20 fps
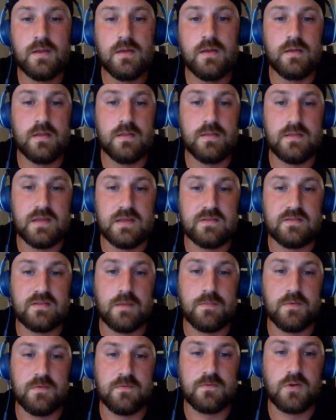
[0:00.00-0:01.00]
these
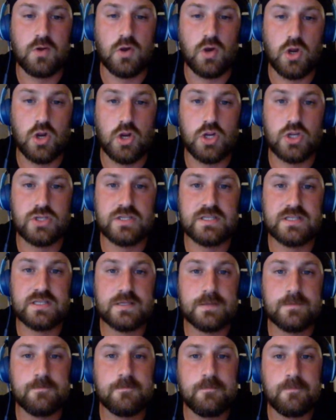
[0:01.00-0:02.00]
type of
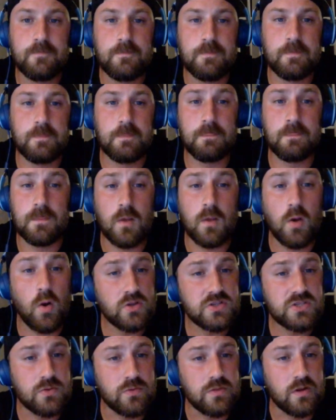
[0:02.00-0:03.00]
cards.
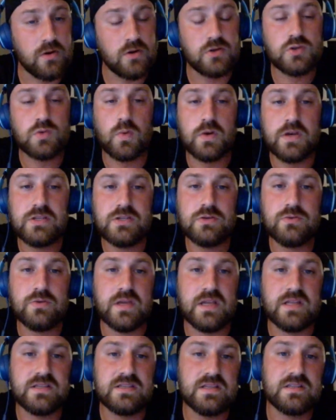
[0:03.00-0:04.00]
Also, there are 22
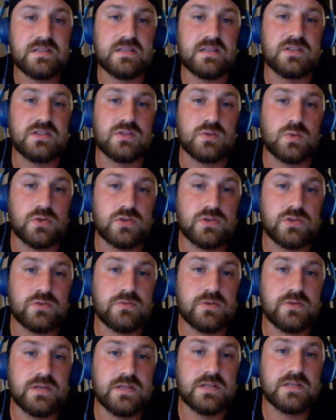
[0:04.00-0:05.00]
instants and
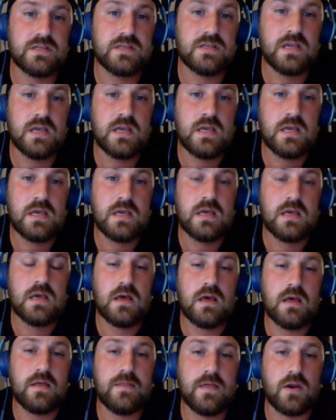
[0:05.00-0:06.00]
sorceries
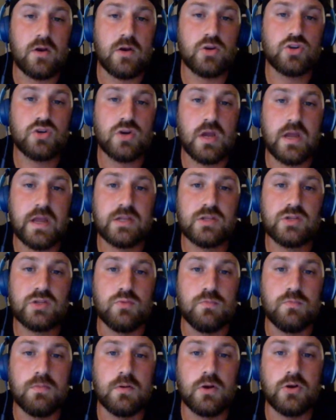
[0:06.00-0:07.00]
that are trying
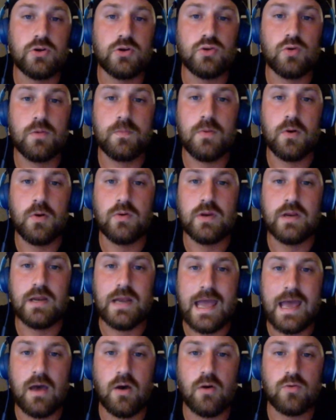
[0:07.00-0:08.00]
to burn your opponent
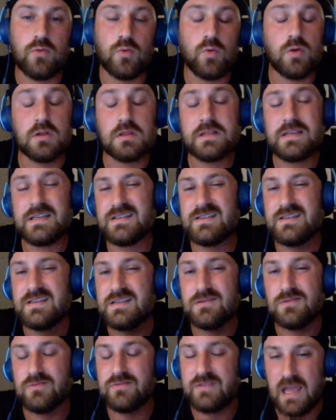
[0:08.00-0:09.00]
out or at least
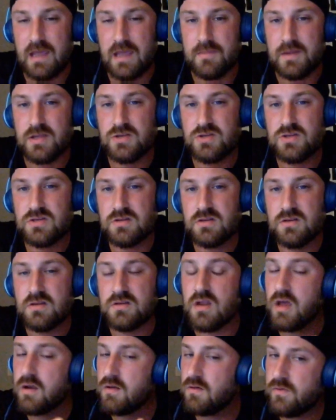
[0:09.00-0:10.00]
deal damage.
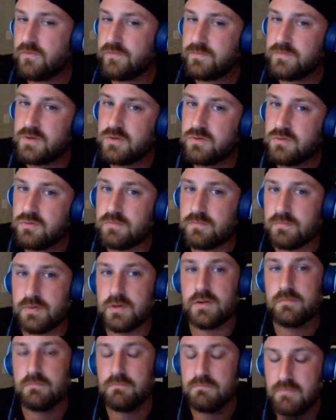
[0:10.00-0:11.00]
Not all of them do,
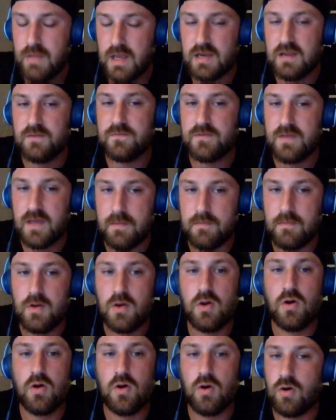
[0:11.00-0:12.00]
but many of them
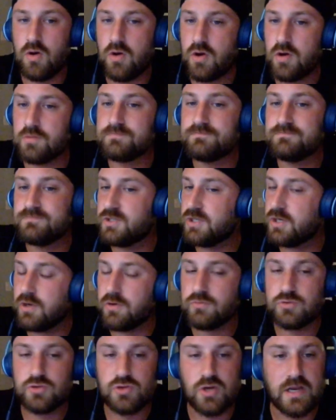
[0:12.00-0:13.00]
are,
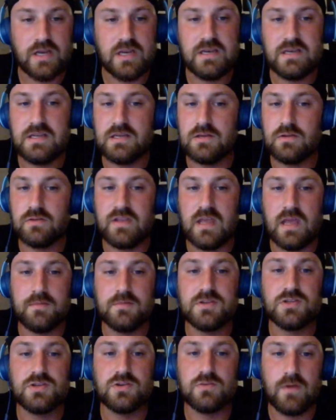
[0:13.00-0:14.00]
trying to deal
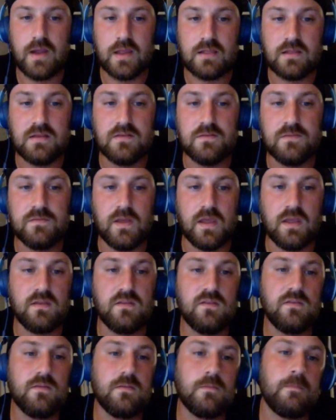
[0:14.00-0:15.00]
damage directly to face.